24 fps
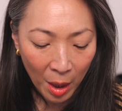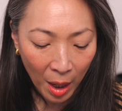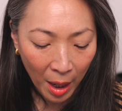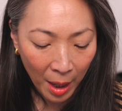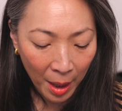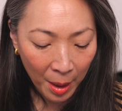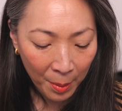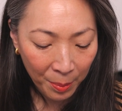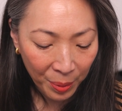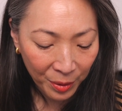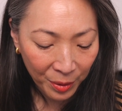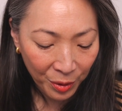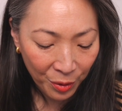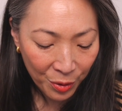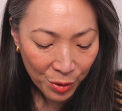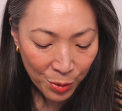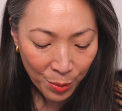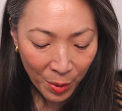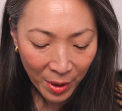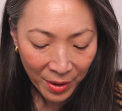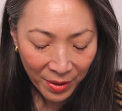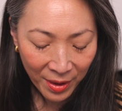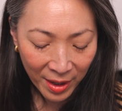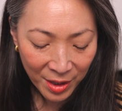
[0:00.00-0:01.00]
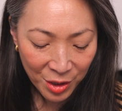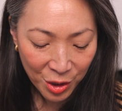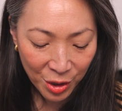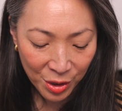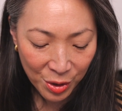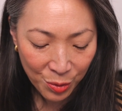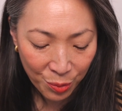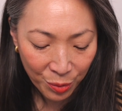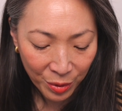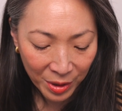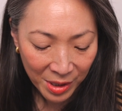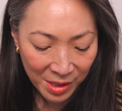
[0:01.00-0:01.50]
uh, but there's one that
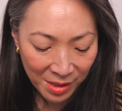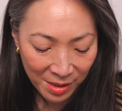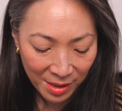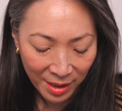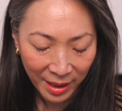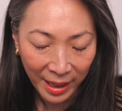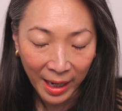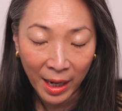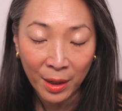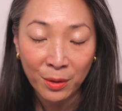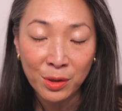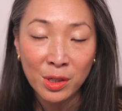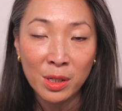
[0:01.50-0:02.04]
just really stuck out